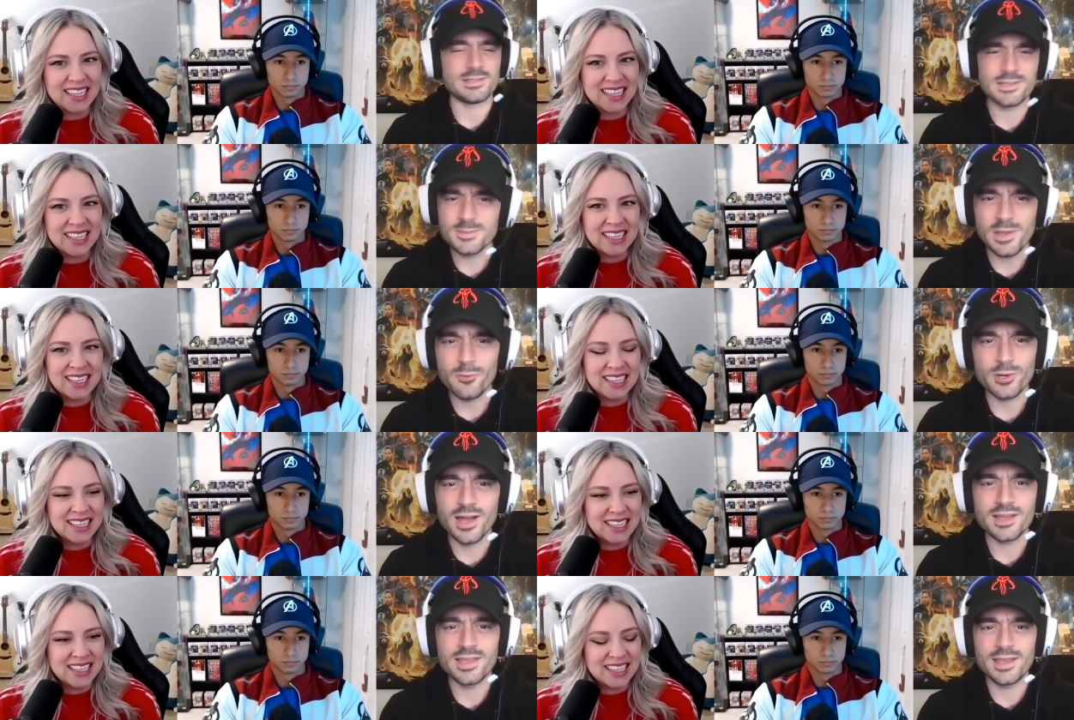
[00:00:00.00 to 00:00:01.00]
Speaker 1: this mean we're
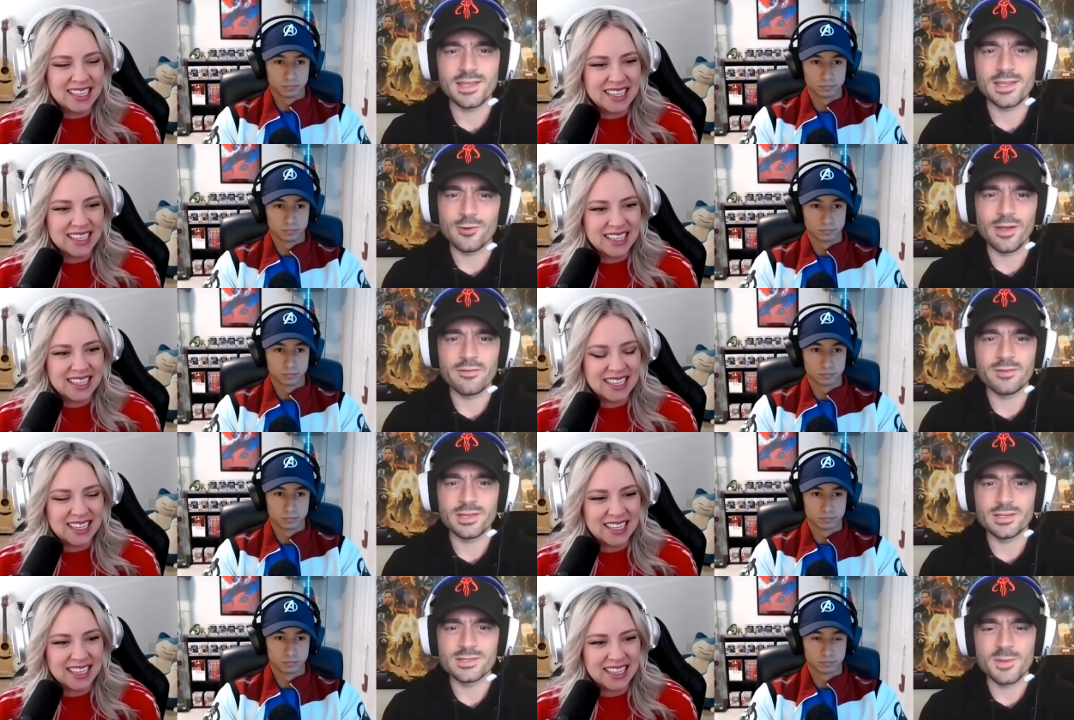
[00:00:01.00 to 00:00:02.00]
not getting Kraven
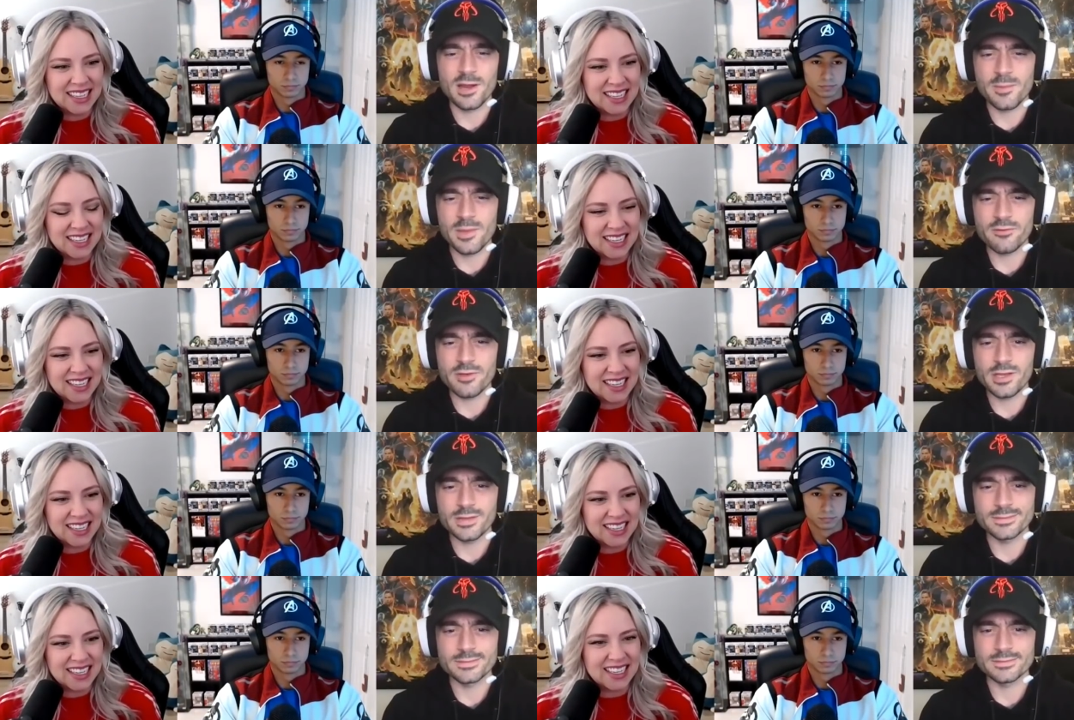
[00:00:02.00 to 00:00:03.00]
in Spider Man 3?
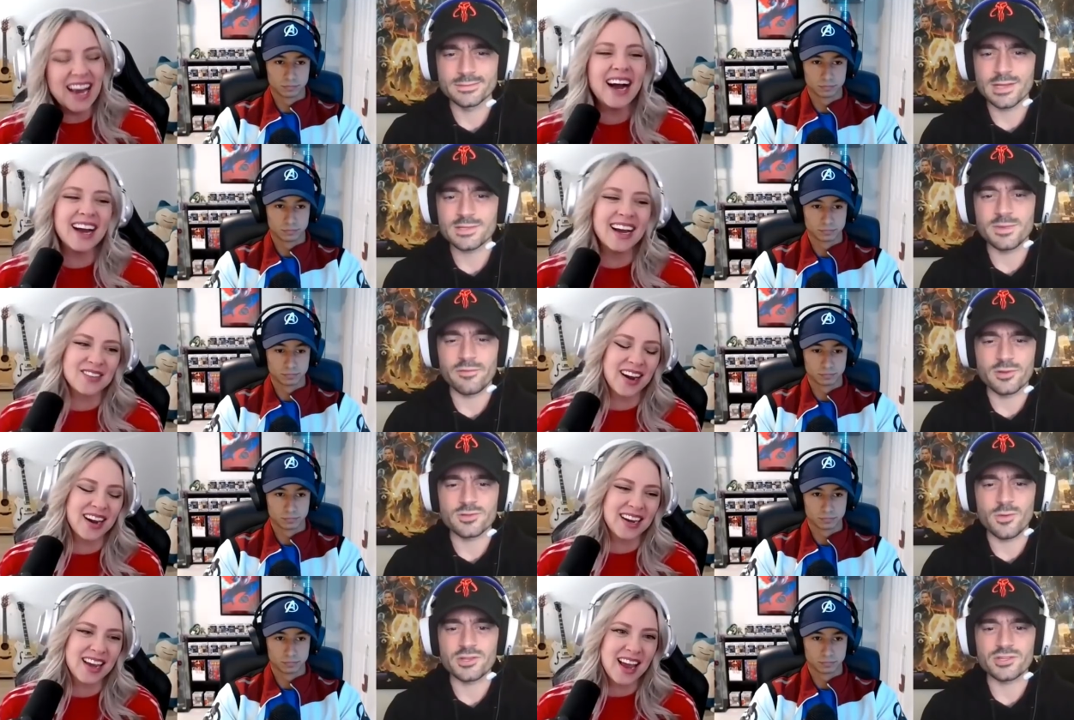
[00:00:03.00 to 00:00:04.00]
Yeah. That's my first
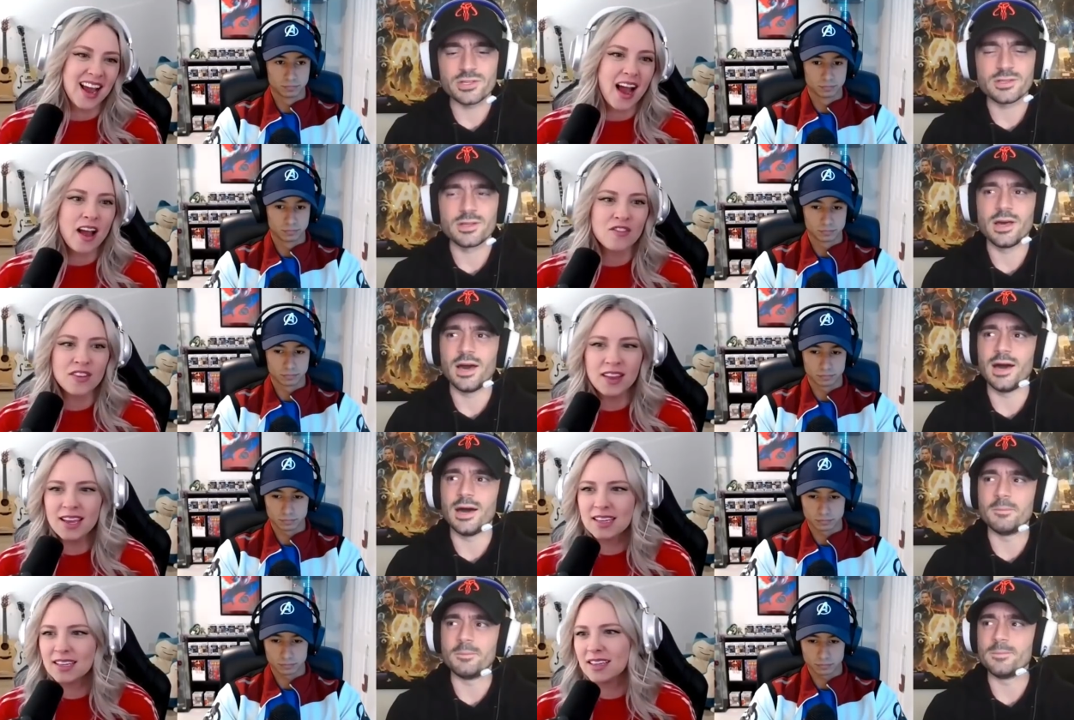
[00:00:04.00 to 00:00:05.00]
question. I feel
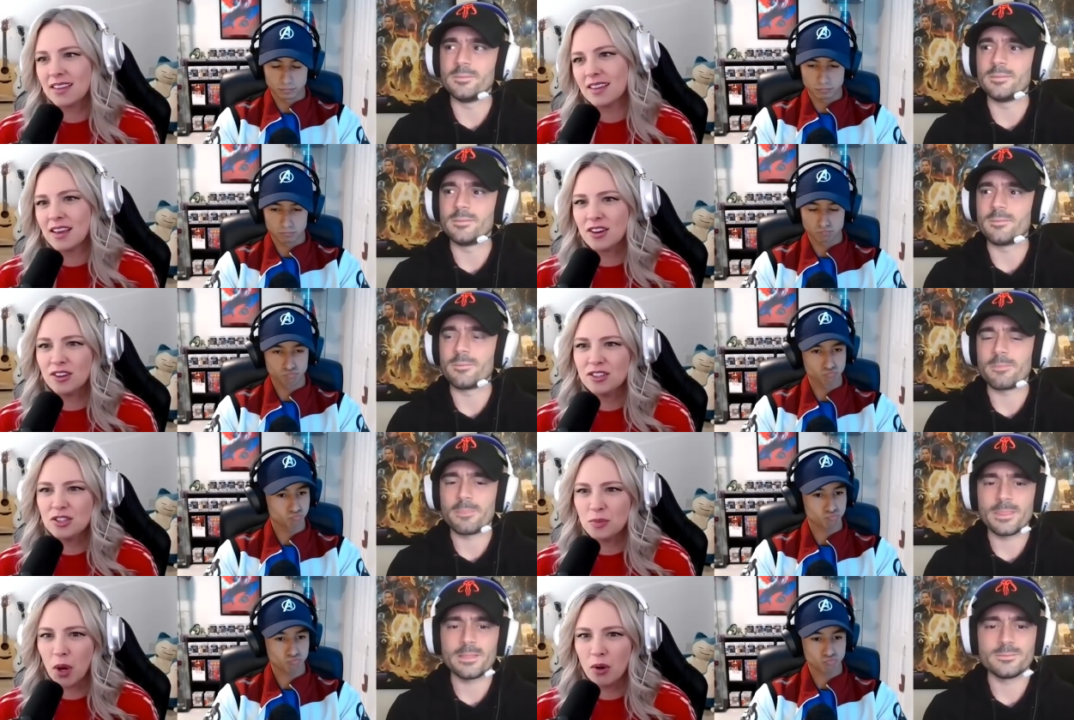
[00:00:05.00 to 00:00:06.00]
um, like
Speaker 2: they could
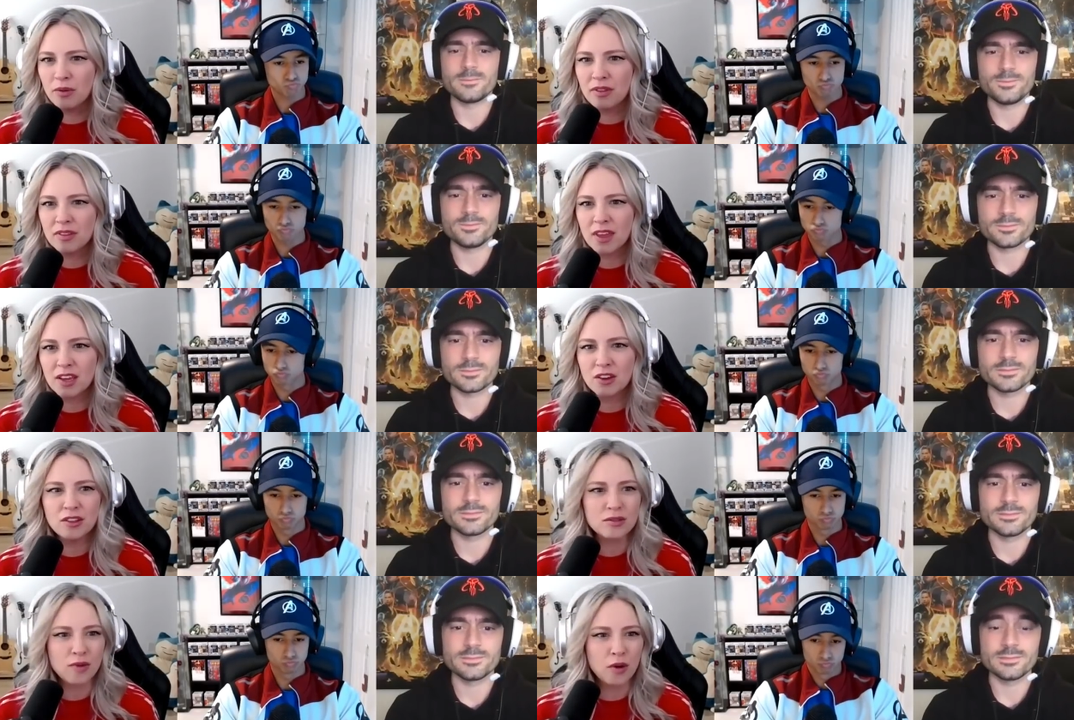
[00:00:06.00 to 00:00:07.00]
do both. They could
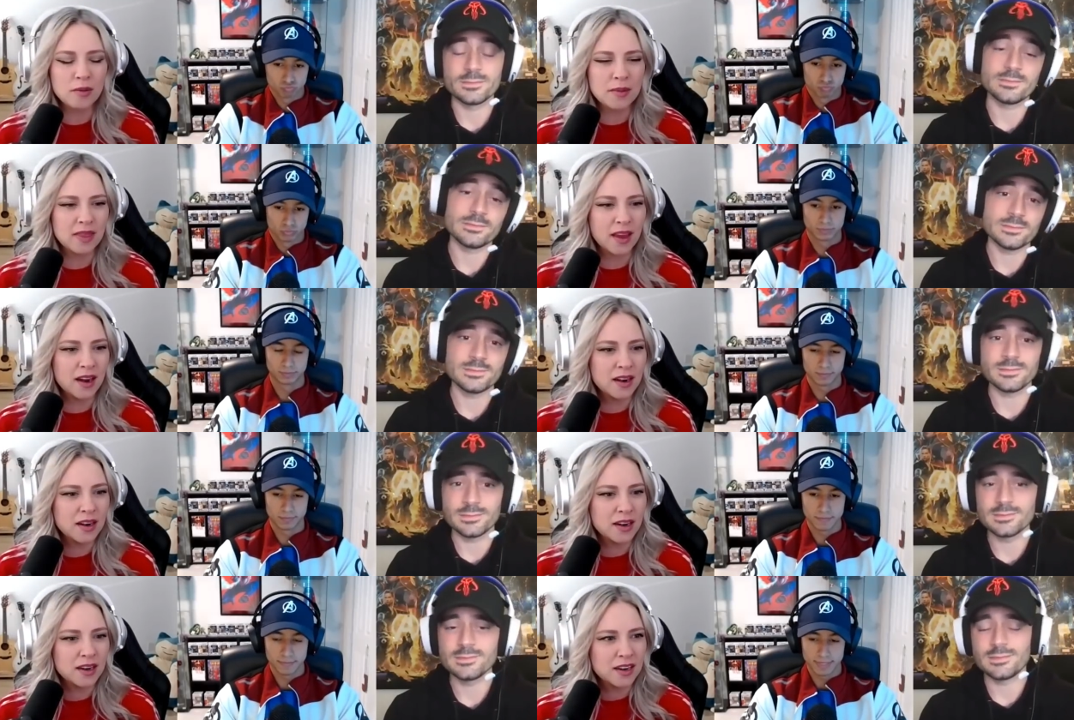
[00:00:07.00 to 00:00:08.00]
throw him in there.
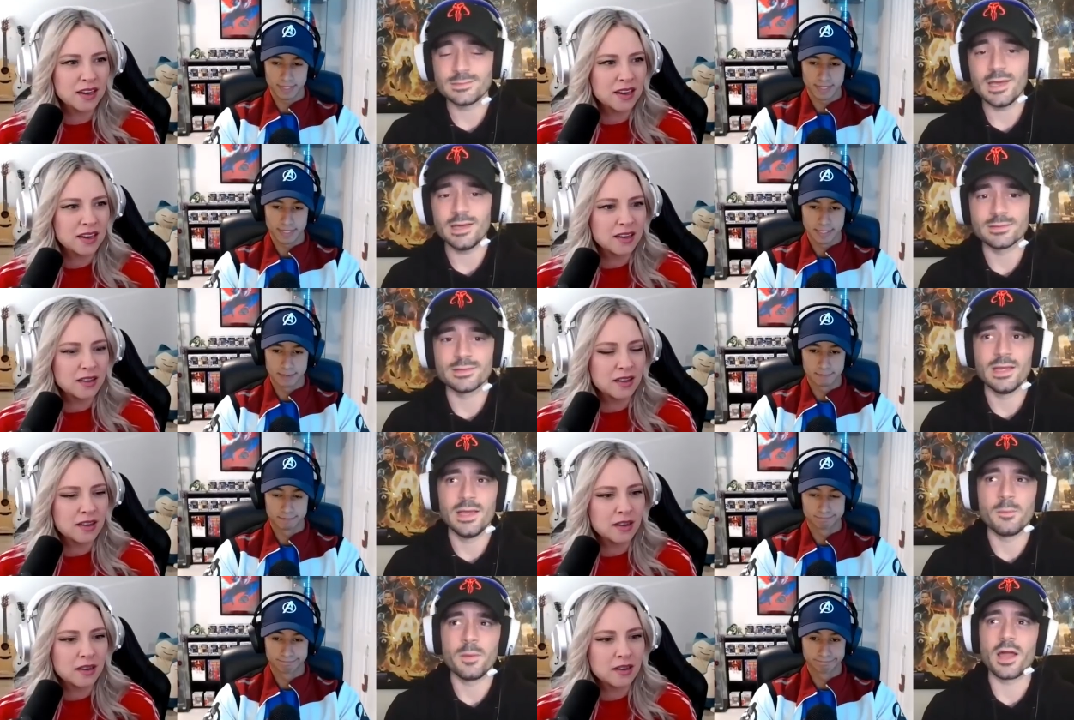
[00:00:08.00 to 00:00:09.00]
Speaker 1: Yeah.
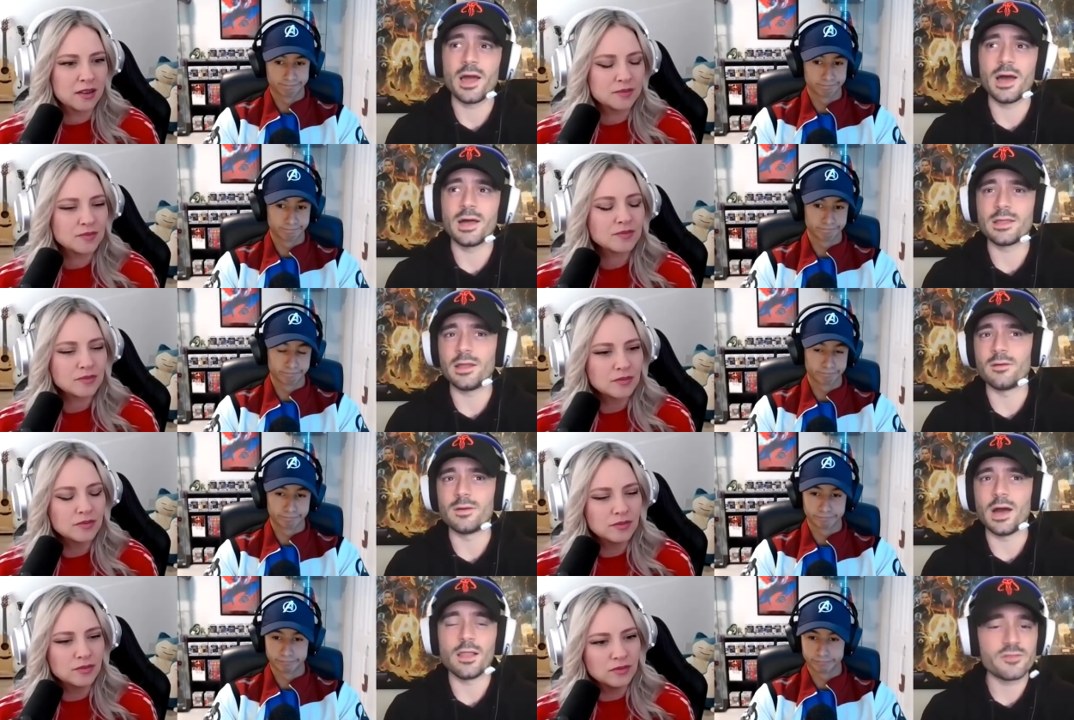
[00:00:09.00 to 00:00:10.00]
But, uh, uh, you know,
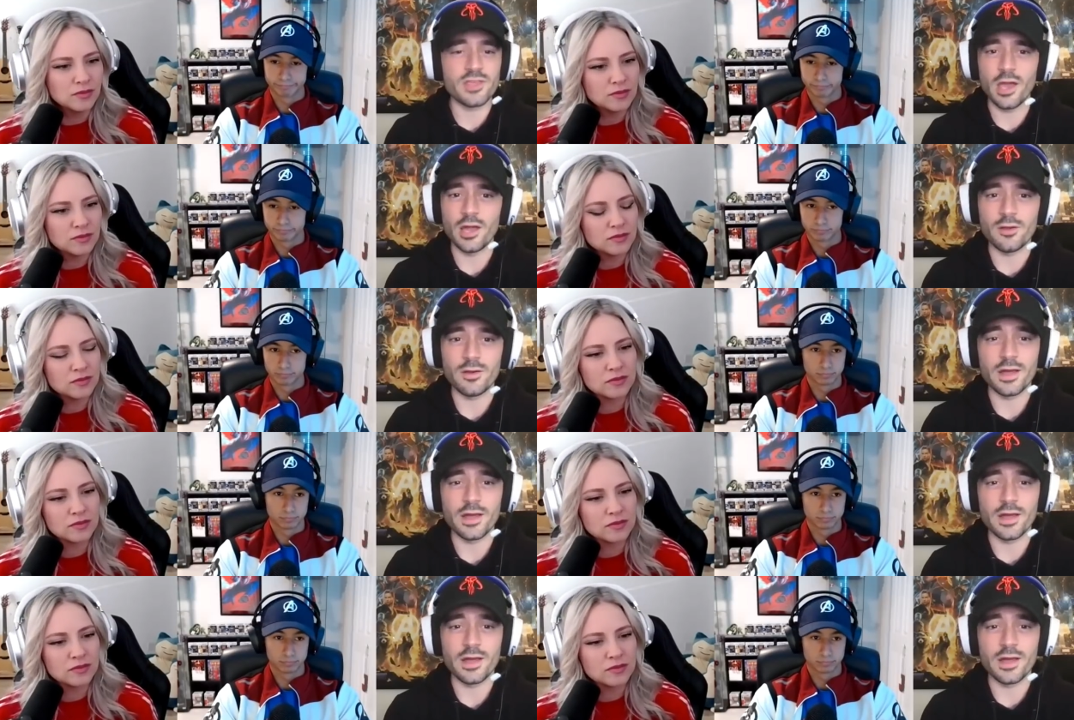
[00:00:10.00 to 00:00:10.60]
I love Keanu.